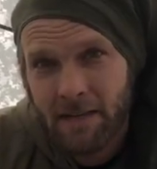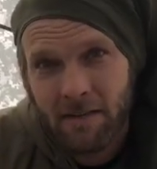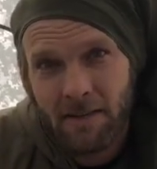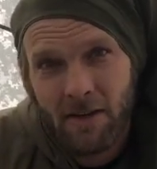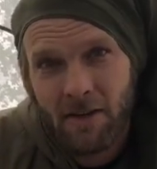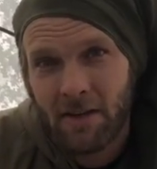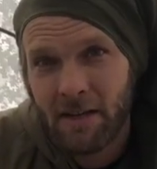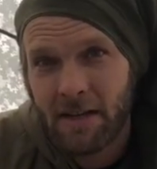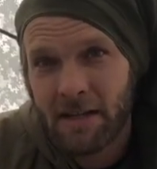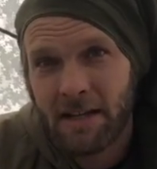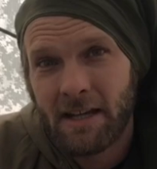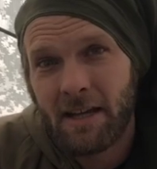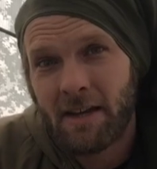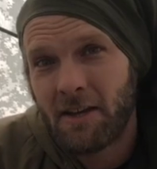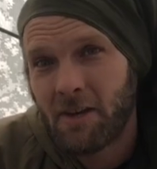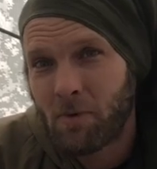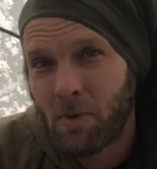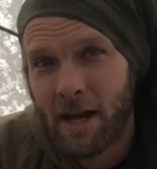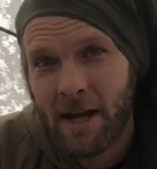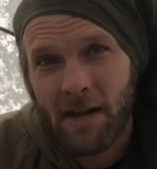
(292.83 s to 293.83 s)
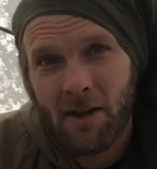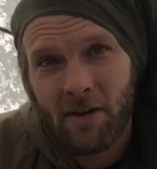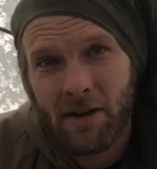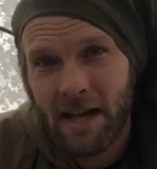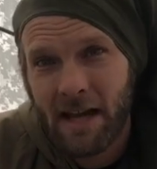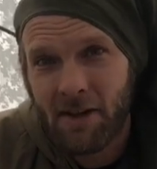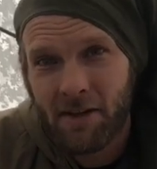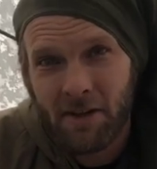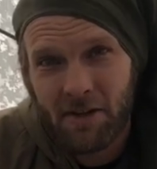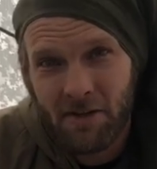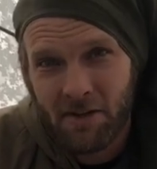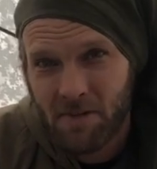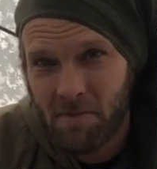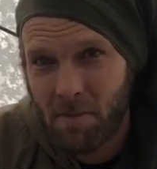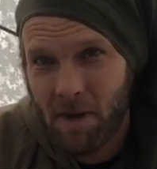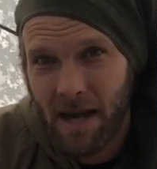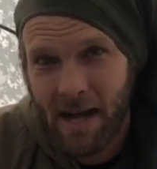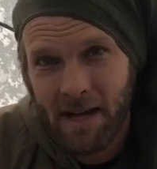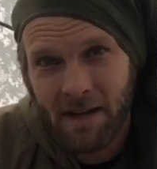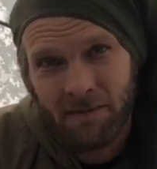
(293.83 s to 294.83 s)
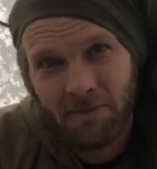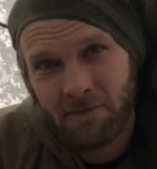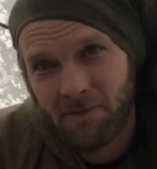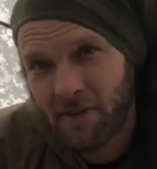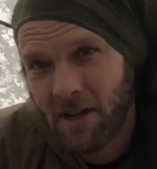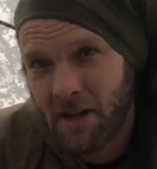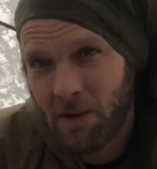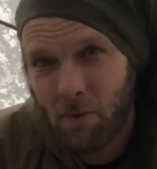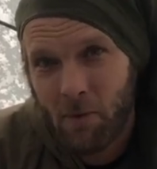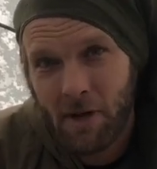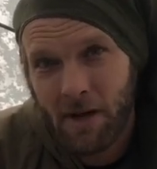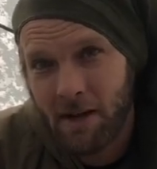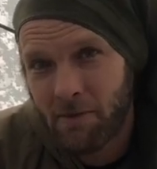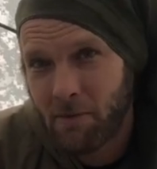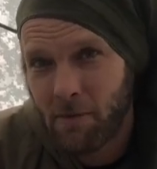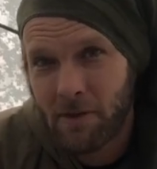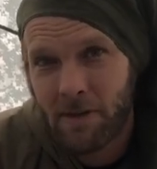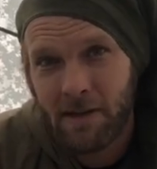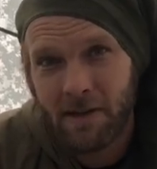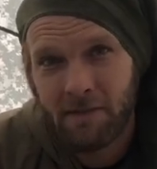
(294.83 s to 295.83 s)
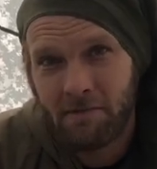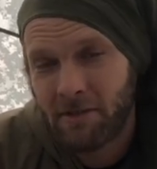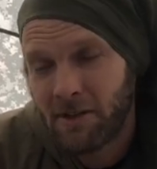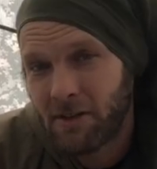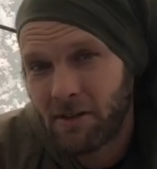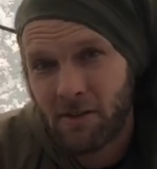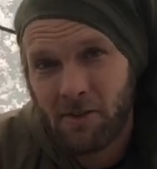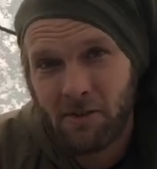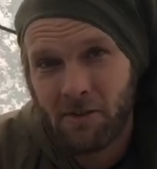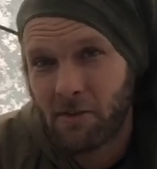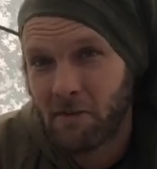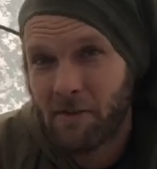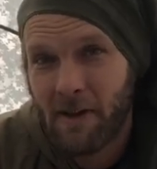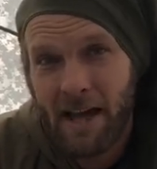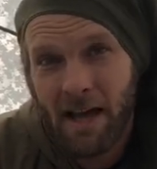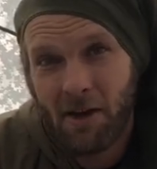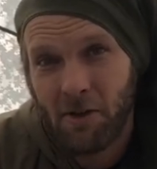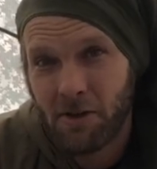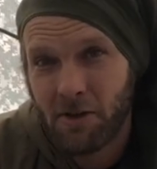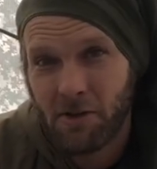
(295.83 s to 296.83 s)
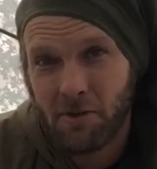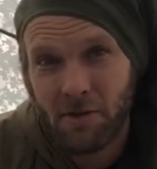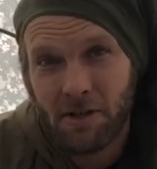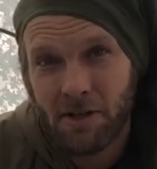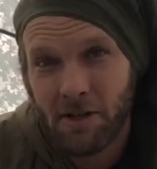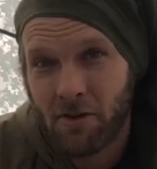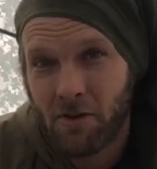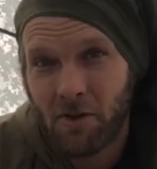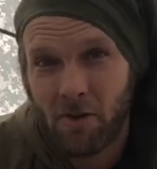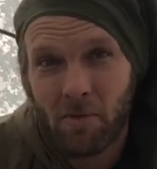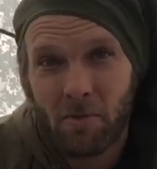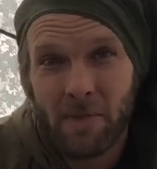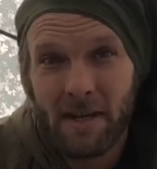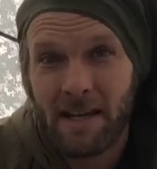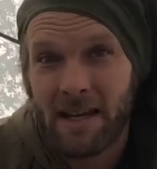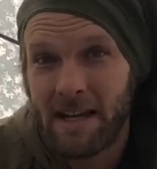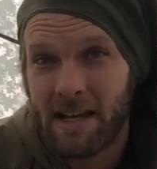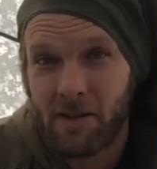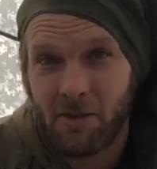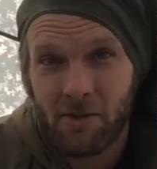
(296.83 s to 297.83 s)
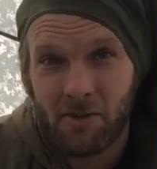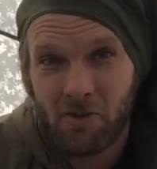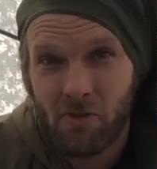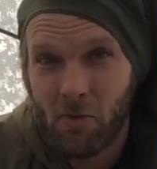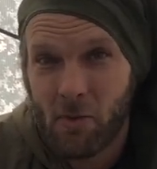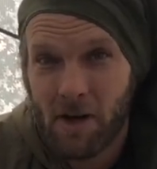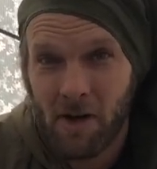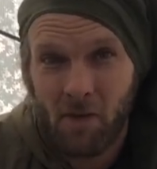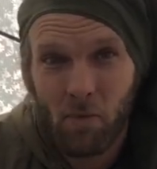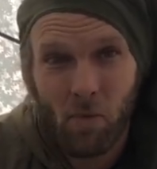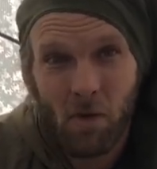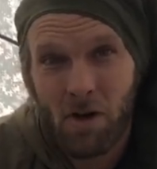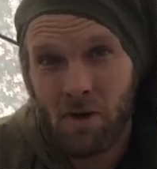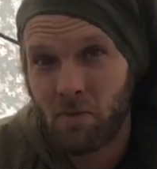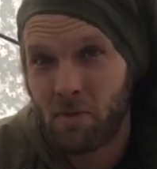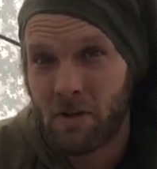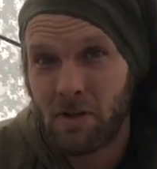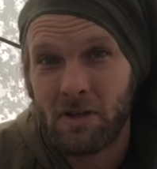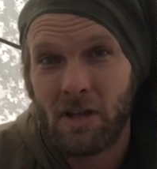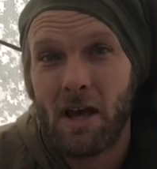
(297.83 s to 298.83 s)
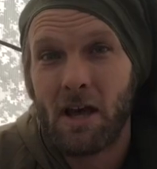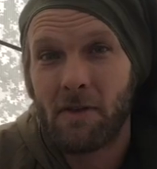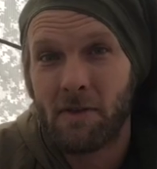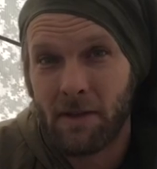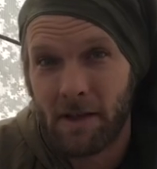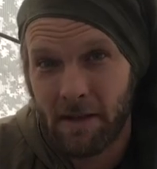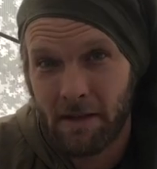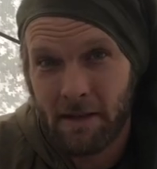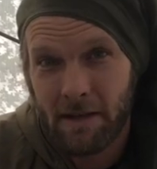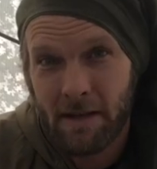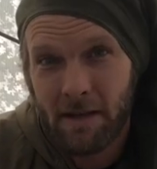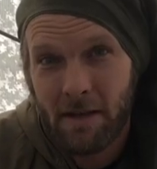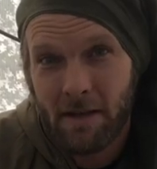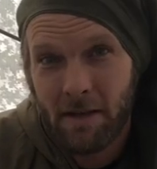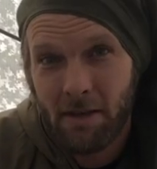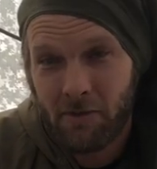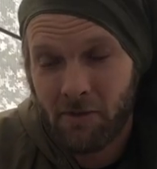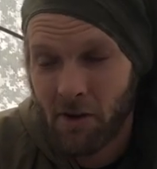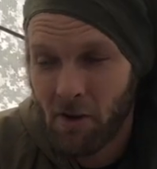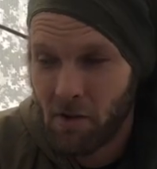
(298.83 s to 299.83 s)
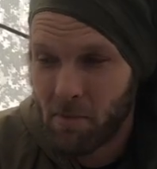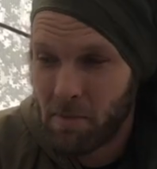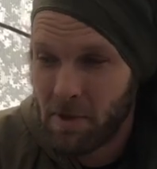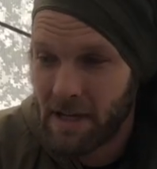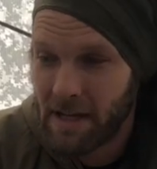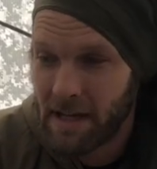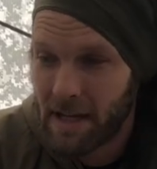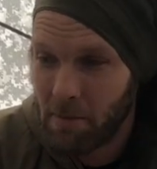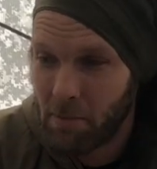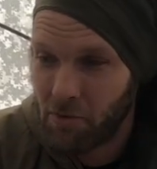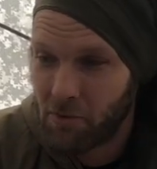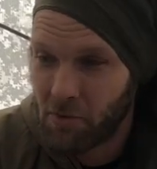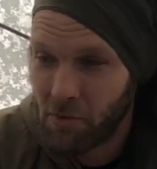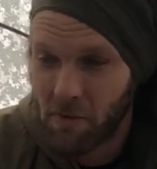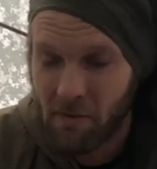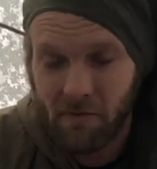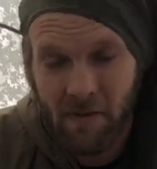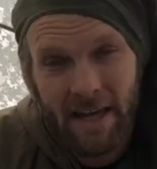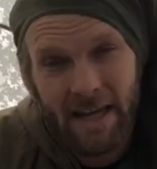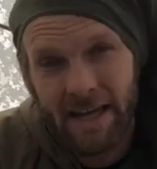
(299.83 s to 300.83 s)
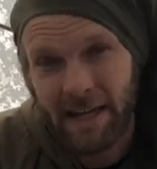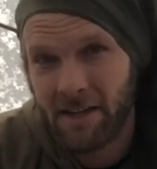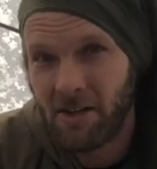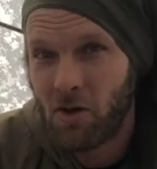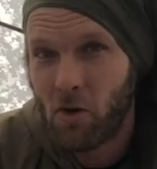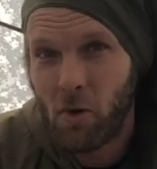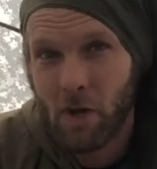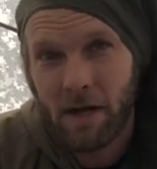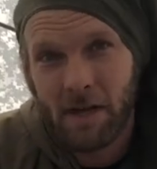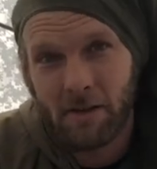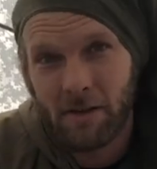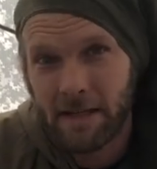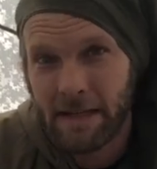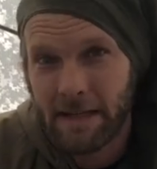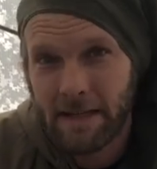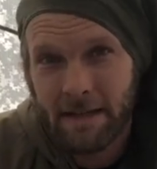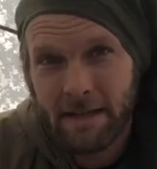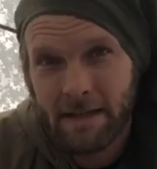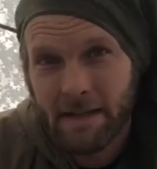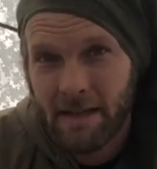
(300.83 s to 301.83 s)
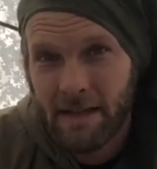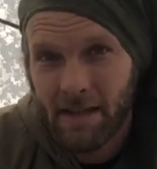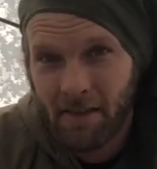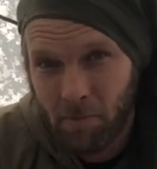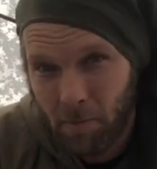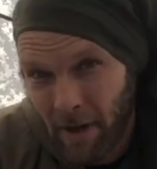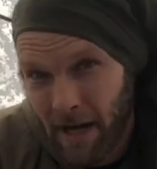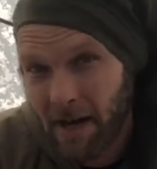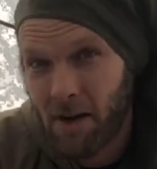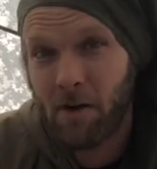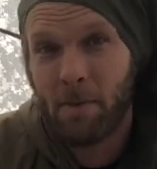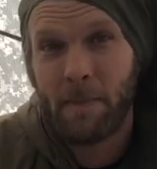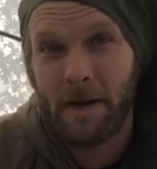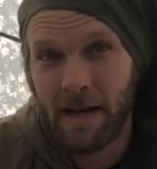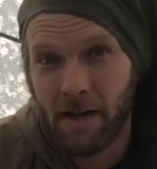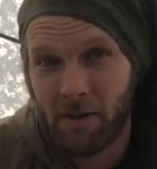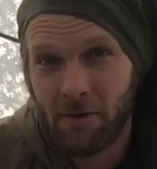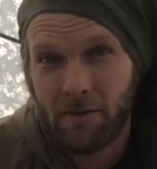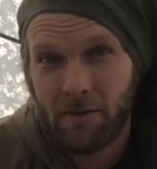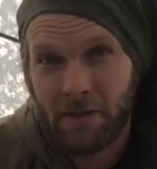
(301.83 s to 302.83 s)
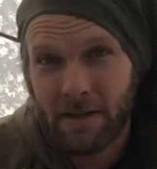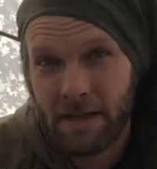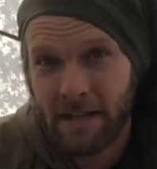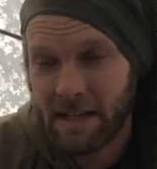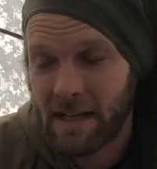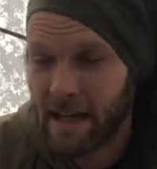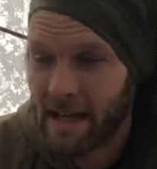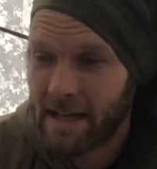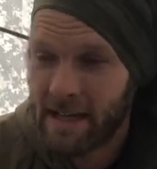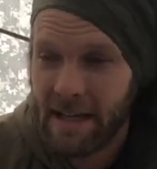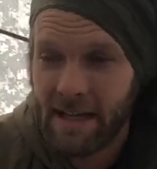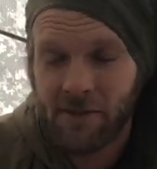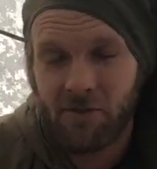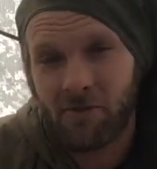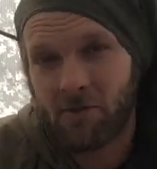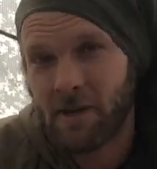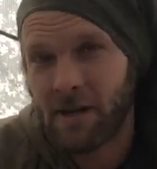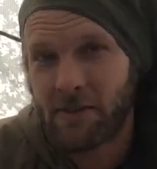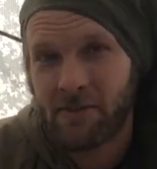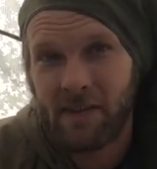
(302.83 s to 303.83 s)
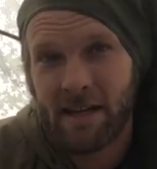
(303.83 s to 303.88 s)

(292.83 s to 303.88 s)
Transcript: they're going to kick you right on out of your spot, take whatever that is of value, and you're going to be down to square one with nothing. So being able to evade quickly is paramount. I can't stress